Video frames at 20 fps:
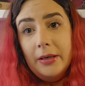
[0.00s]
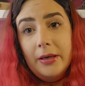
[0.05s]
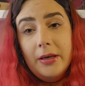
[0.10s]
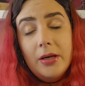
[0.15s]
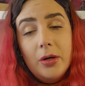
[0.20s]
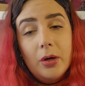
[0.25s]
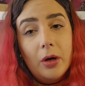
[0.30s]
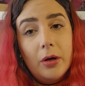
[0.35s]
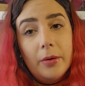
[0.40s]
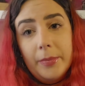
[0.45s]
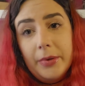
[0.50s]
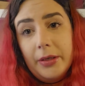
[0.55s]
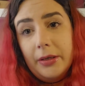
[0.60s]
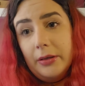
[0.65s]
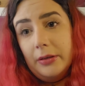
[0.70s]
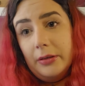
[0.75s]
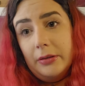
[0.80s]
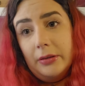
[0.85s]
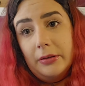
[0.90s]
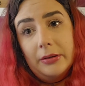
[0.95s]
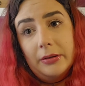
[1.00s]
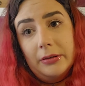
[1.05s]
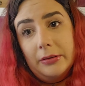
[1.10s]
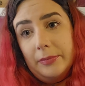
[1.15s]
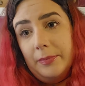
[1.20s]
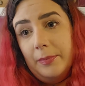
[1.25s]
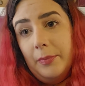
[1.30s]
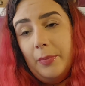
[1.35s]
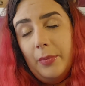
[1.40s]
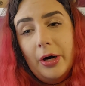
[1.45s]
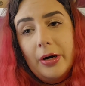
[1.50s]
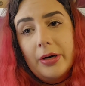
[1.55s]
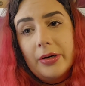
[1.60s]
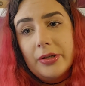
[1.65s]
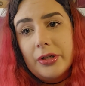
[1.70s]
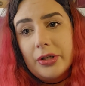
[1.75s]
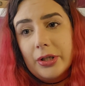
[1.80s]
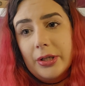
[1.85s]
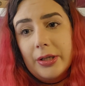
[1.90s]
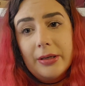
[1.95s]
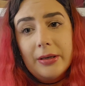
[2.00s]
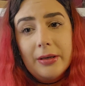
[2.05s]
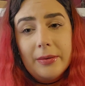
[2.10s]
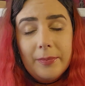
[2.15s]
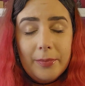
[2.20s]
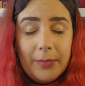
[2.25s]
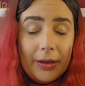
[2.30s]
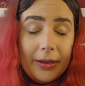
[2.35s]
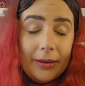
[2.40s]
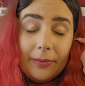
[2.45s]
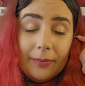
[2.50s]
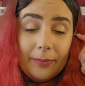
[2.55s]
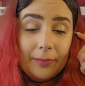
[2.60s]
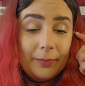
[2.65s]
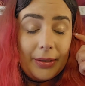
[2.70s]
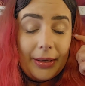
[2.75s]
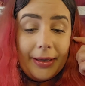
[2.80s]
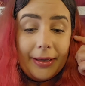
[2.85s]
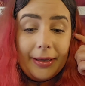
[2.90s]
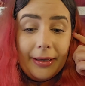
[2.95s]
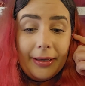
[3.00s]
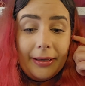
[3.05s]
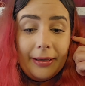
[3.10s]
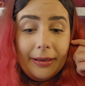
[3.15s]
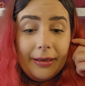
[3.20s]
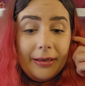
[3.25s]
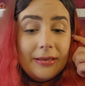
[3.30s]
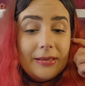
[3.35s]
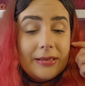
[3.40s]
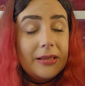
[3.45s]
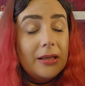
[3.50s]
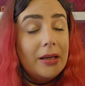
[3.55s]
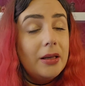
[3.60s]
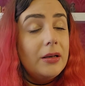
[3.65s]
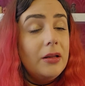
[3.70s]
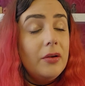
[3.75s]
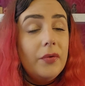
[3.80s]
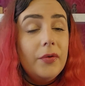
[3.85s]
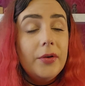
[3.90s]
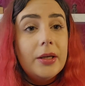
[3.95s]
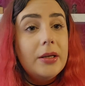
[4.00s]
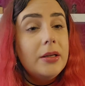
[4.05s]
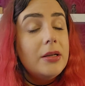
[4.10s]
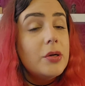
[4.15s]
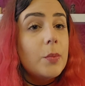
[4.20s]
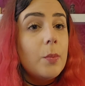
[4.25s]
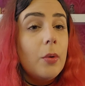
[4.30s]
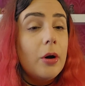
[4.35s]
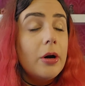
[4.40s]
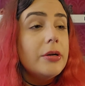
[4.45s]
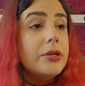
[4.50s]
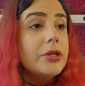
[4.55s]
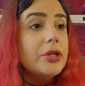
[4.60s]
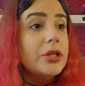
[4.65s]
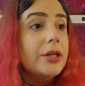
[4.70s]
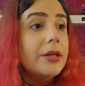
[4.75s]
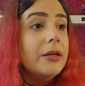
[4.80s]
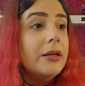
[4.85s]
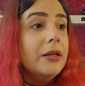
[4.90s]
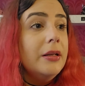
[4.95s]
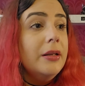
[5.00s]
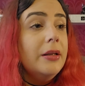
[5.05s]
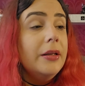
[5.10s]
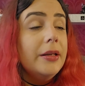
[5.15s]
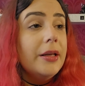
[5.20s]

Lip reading: nominal margin, but by an insignificant margin,